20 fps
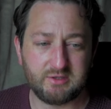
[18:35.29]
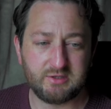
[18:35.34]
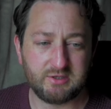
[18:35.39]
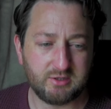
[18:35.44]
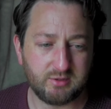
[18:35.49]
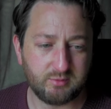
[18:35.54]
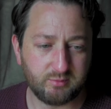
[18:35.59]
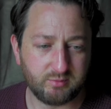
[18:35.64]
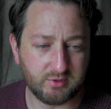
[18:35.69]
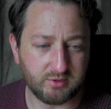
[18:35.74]

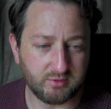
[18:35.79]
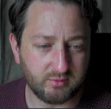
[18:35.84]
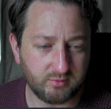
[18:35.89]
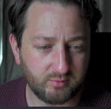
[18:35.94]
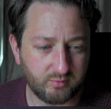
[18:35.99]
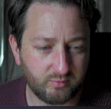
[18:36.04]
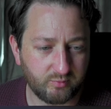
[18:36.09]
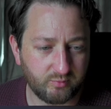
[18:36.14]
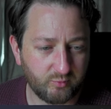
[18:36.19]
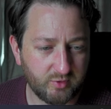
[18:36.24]
Well,
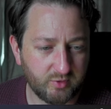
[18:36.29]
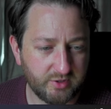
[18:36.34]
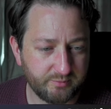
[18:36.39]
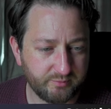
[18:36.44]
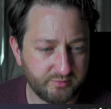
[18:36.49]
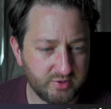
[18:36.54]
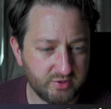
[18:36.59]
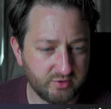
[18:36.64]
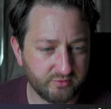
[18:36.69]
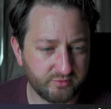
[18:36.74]
one
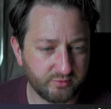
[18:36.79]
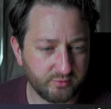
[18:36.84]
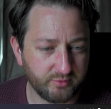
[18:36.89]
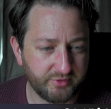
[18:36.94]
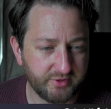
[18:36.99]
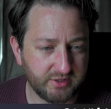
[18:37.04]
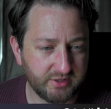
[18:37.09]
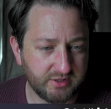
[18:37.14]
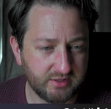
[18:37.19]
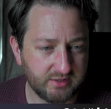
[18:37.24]
beautiful
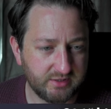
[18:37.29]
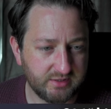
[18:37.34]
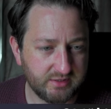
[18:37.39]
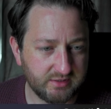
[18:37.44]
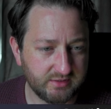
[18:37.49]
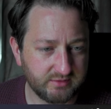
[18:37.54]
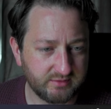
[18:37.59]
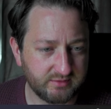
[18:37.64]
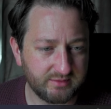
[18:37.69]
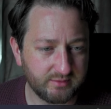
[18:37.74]
thing
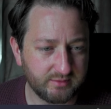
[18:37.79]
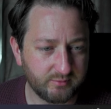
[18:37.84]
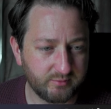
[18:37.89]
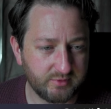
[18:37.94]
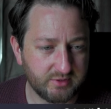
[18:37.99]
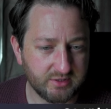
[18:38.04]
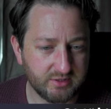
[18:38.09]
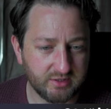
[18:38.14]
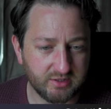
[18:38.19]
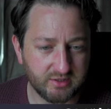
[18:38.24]
is we
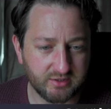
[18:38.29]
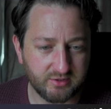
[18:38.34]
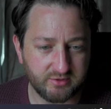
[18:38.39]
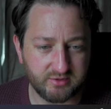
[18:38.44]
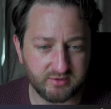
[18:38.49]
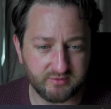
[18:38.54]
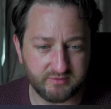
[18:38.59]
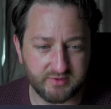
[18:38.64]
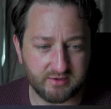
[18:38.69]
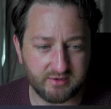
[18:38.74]
can clone
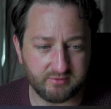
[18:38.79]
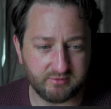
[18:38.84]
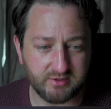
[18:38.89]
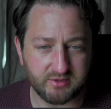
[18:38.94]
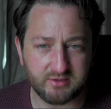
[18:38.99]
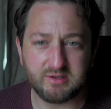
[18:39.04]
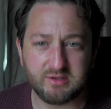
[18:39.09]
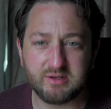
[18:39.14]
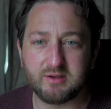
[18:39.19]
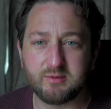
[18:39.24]
the
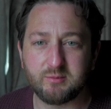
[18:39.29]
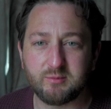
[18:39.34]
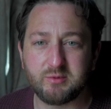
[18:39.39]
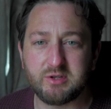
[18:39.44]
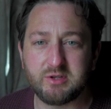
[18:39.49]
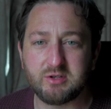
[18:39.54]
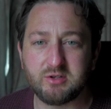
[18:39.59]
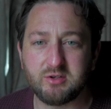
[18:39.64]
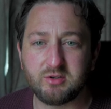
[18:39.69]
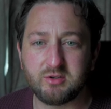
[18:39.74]
variant and we
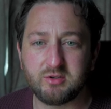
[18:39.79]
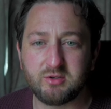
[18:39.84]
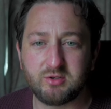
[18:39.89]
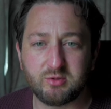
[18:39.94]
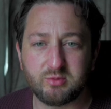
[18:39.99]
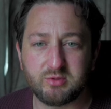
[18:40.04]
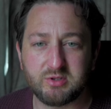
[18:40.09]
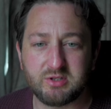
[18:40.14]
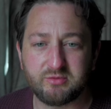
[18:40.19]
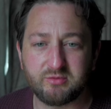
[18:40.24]
can do
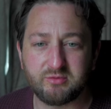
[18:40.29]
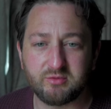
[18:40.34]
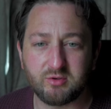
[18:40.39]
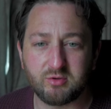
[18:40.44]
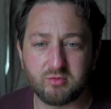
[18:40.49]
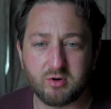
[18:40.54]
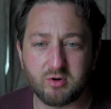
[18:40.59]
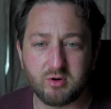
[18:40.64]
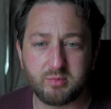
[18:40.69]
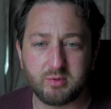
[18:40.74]
a different crop